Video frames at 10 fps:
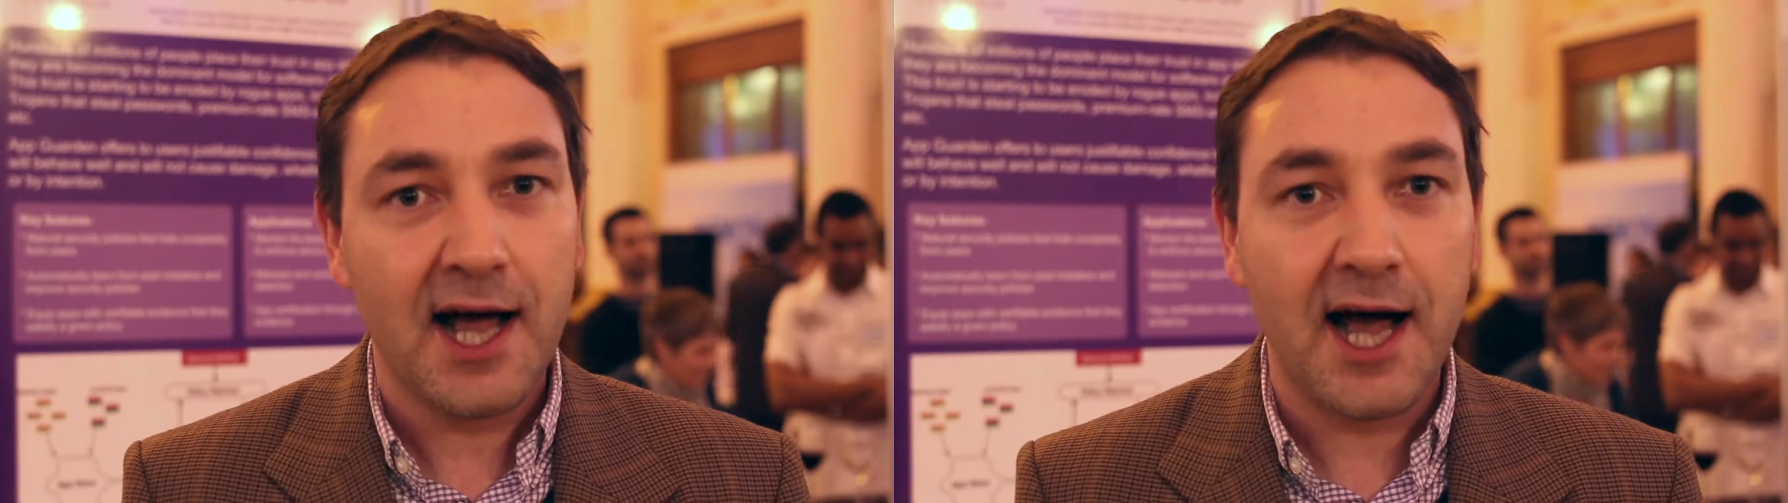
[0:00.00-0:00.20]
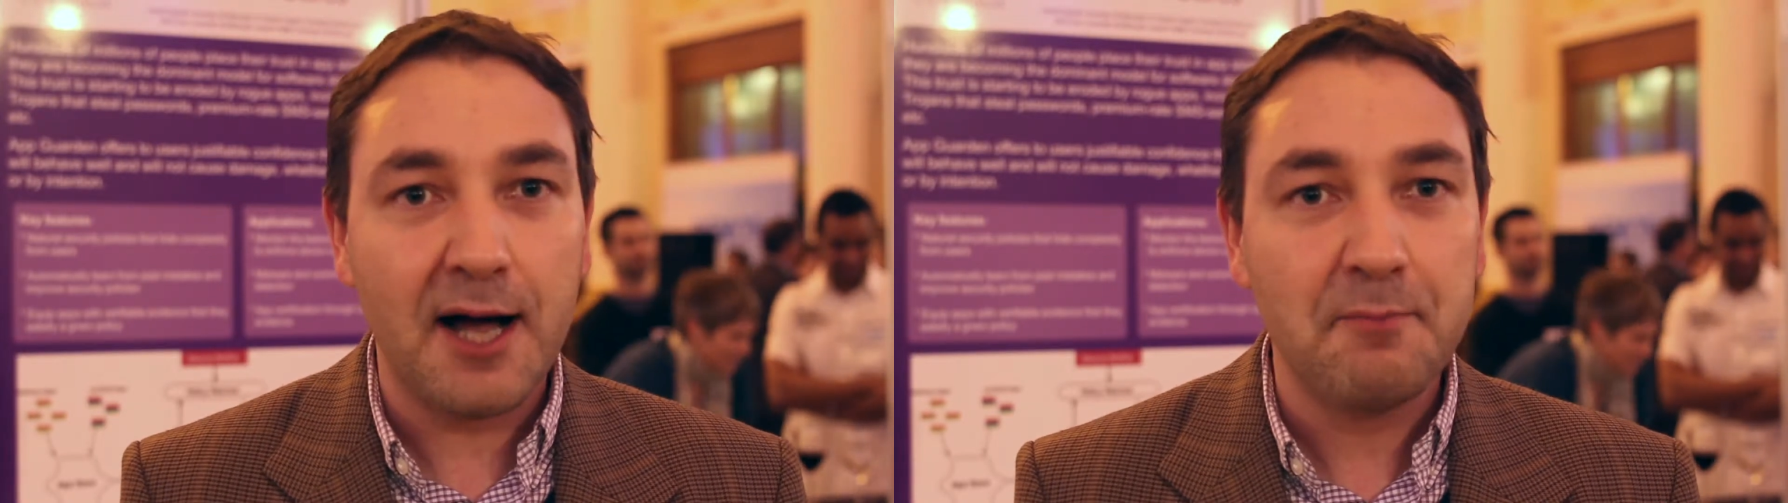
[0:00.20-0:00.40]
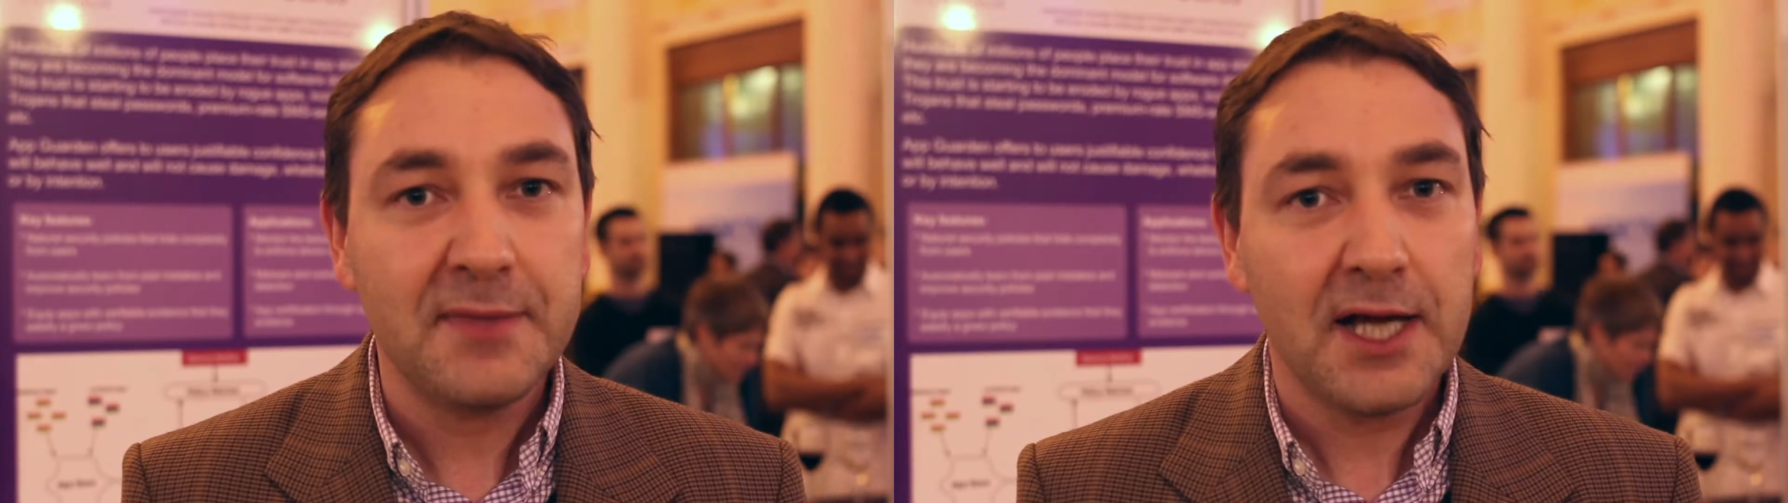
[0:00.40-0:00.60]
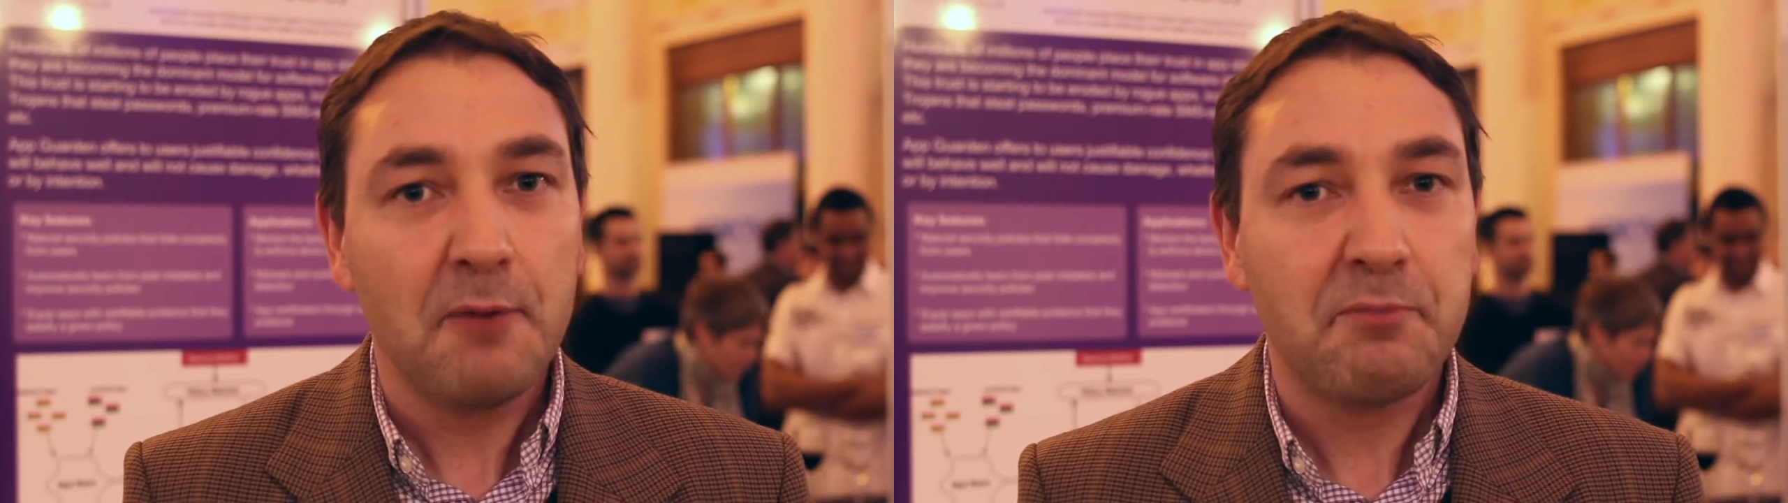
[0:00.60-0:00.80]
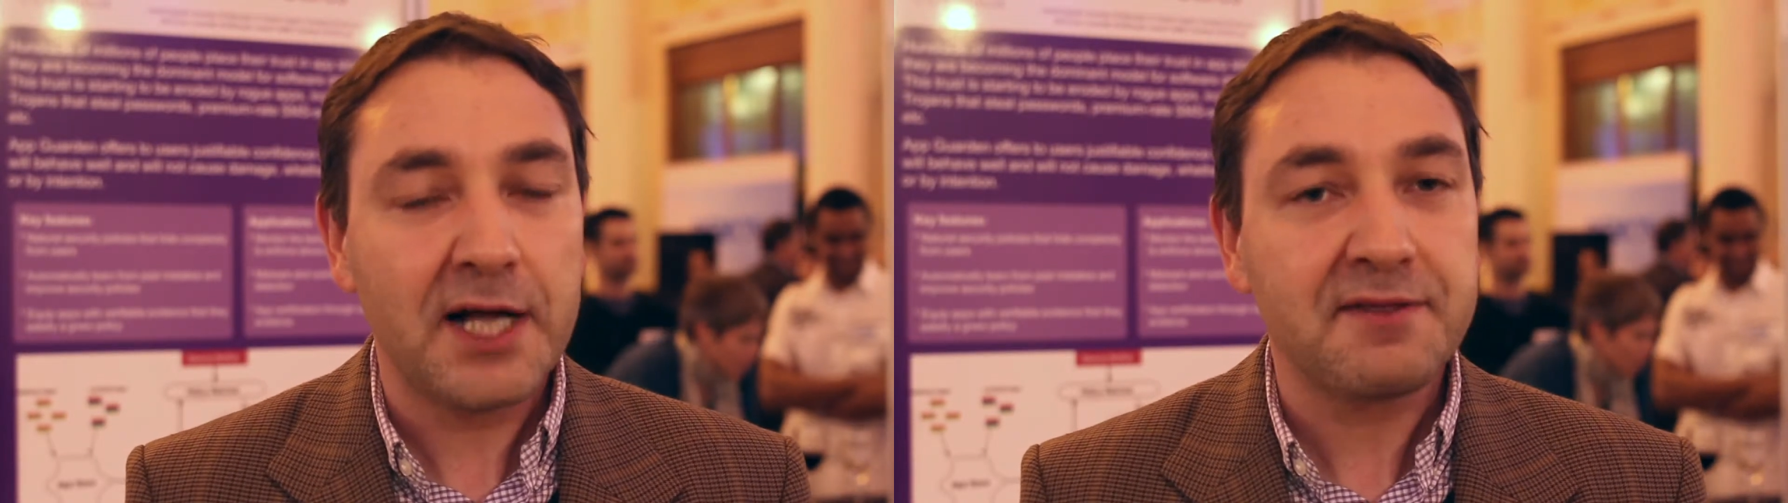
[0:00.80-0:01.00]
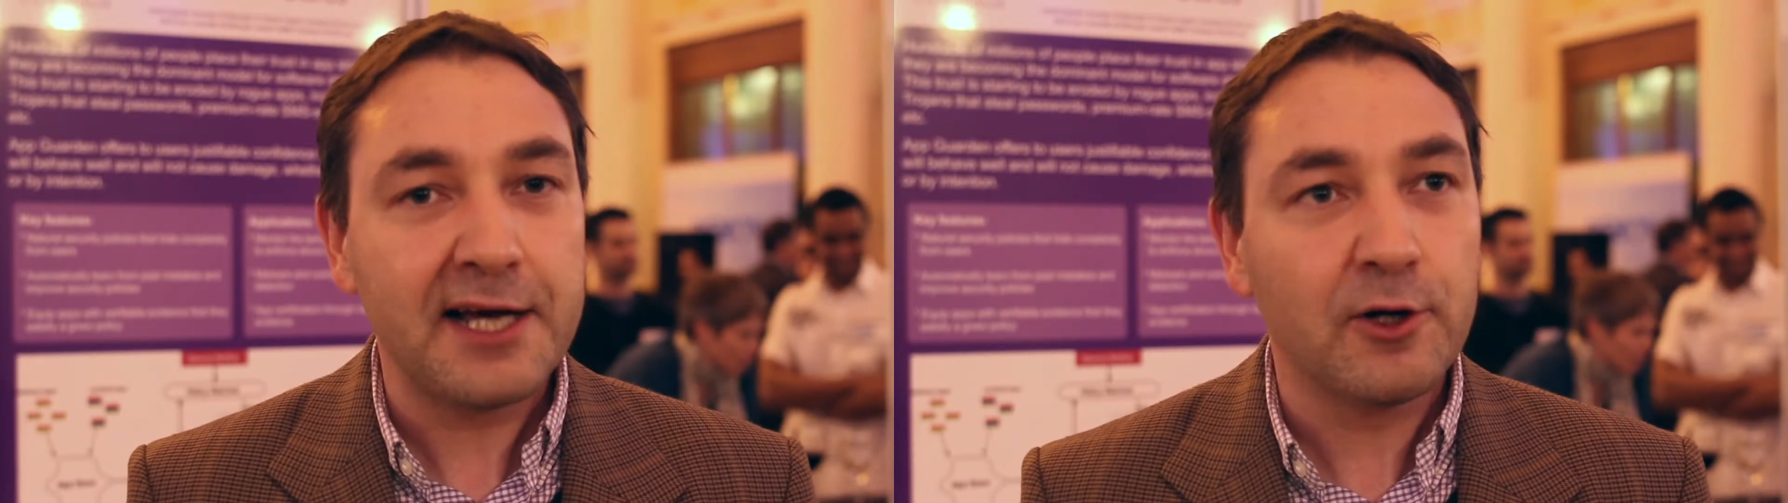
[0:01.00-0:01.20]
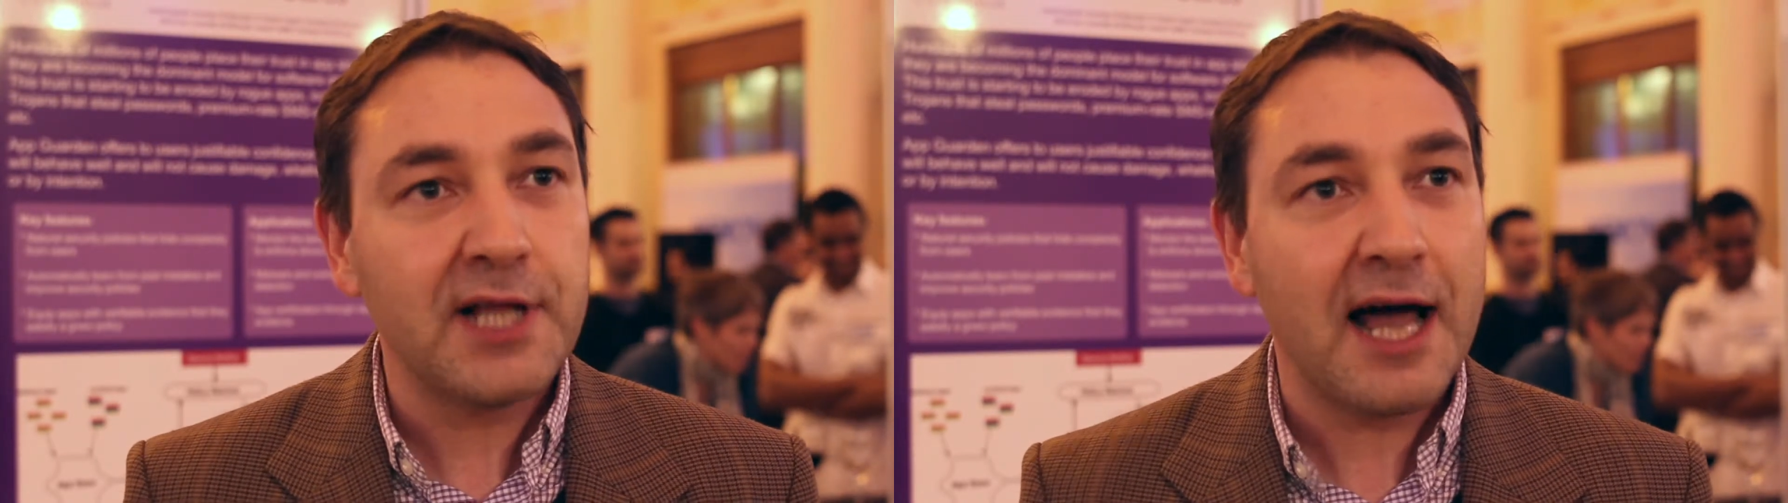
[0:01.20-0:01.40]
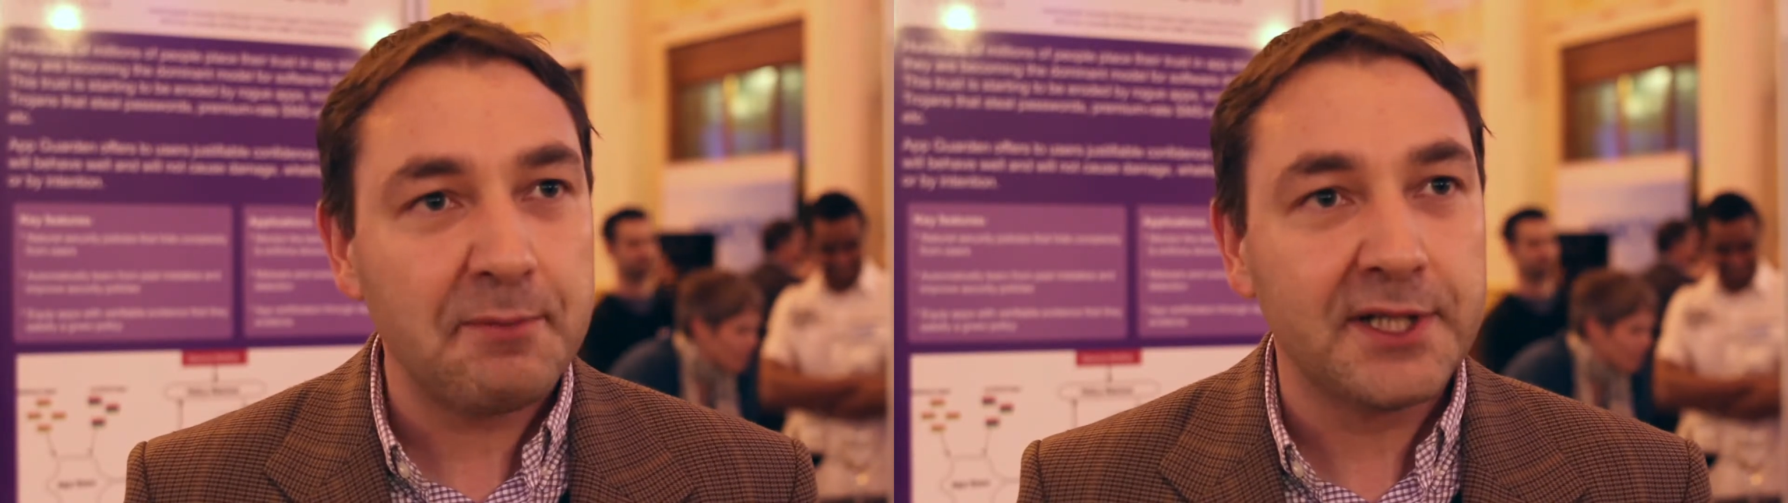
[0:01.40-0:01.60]
Um, but they
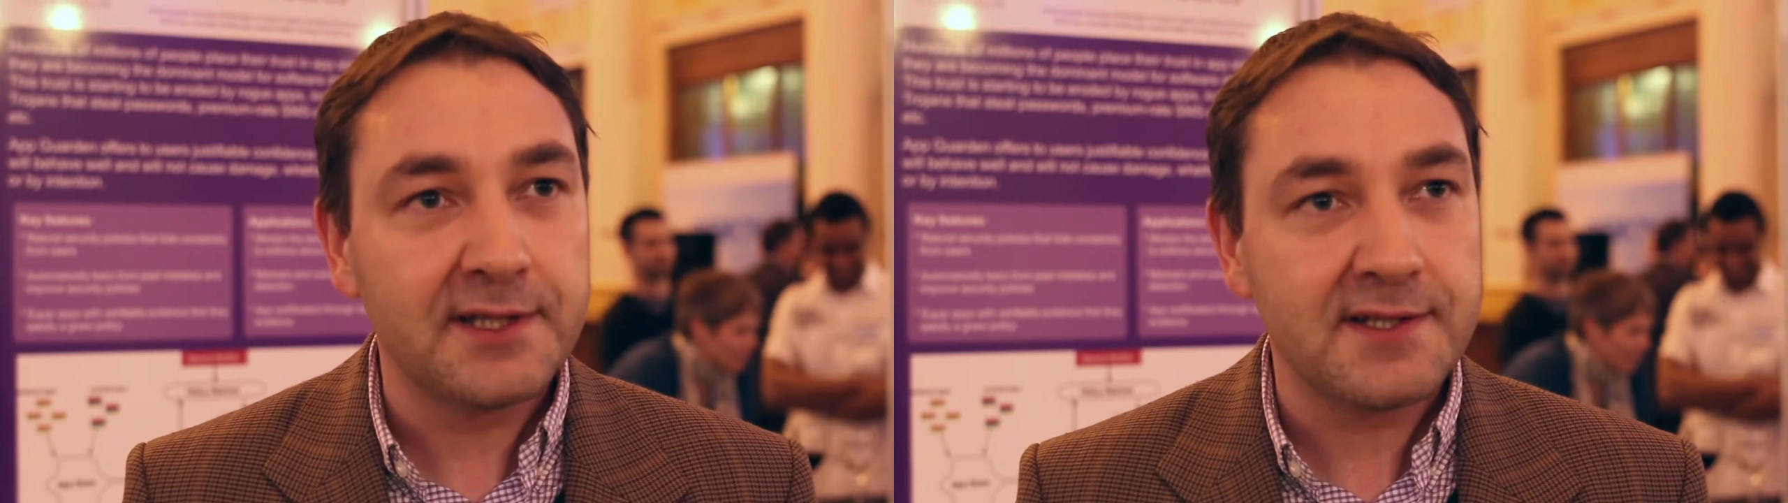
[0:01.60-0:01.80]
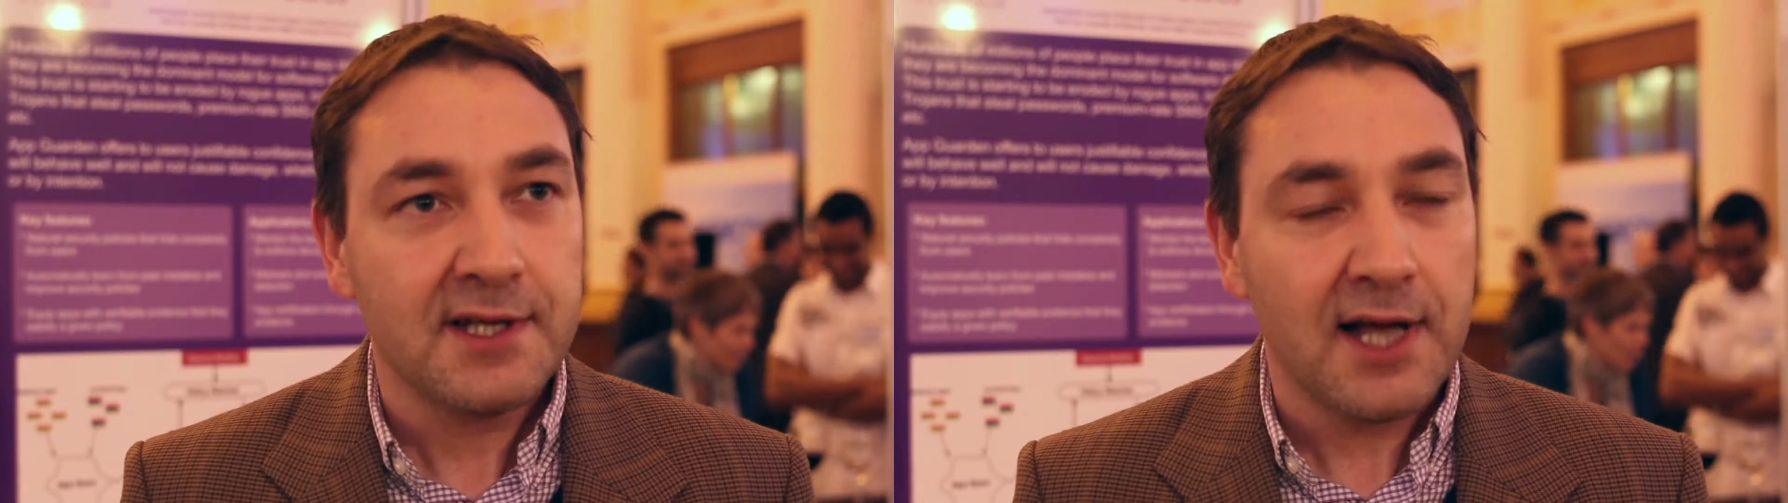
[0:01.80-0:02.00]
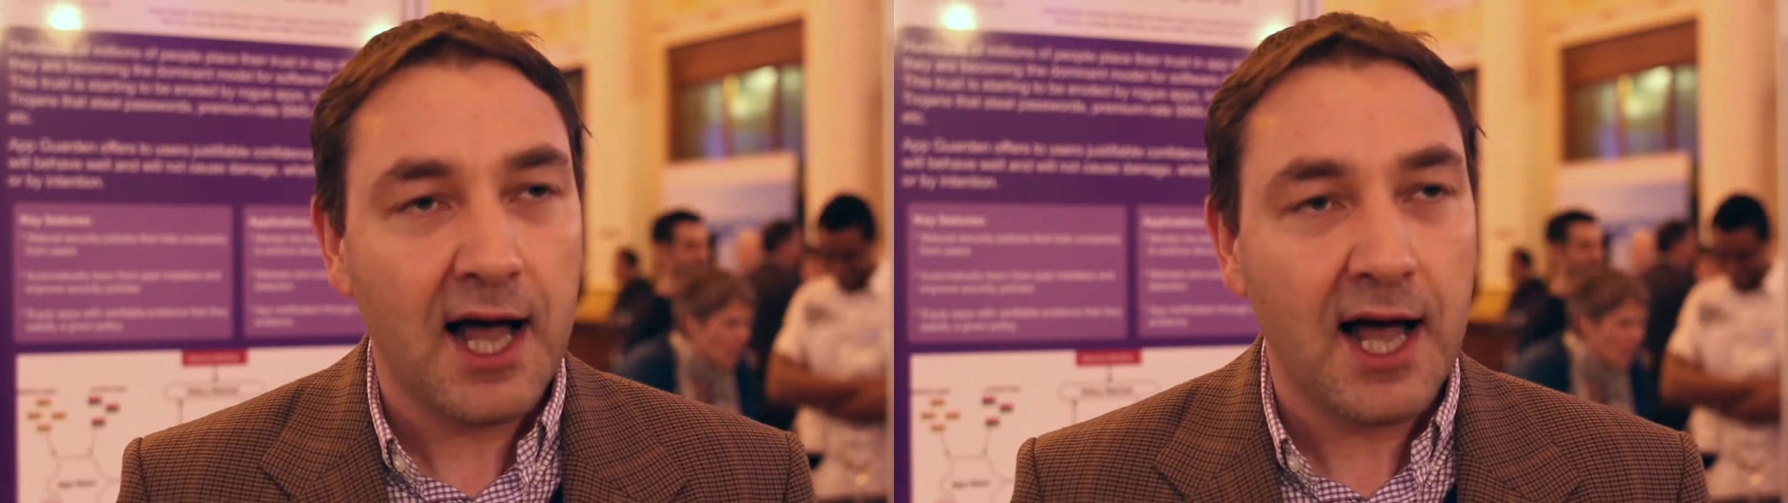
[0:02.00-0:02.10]
all happened